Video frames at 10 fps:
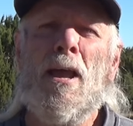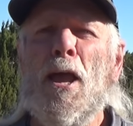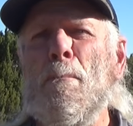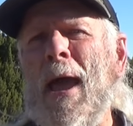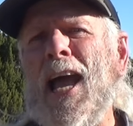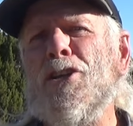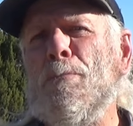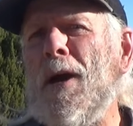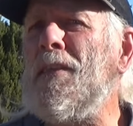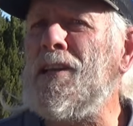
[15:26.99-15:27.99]

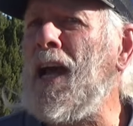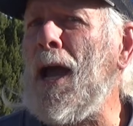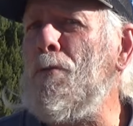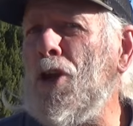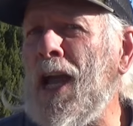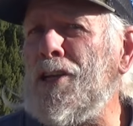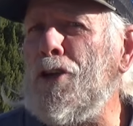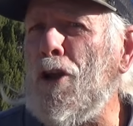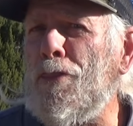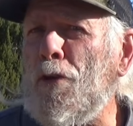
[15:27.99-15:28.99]
Imagine by the time you got
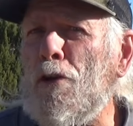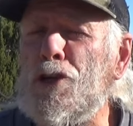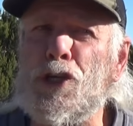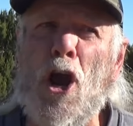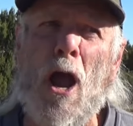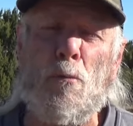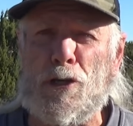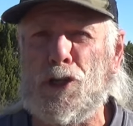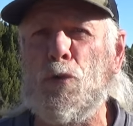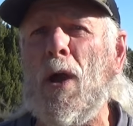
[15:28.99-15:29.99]
to your 3rd shot with
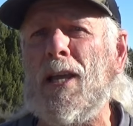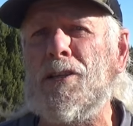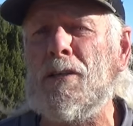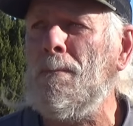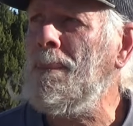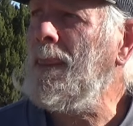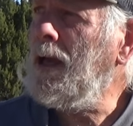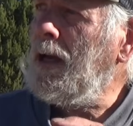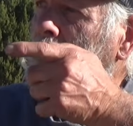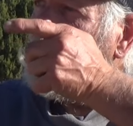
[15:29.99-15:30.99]
Swiss,
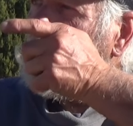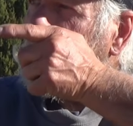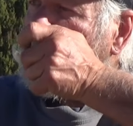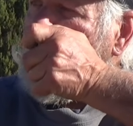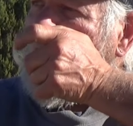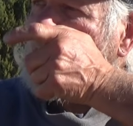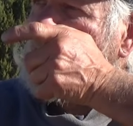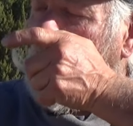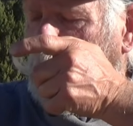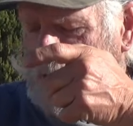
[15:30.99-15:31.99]
clutch, oh,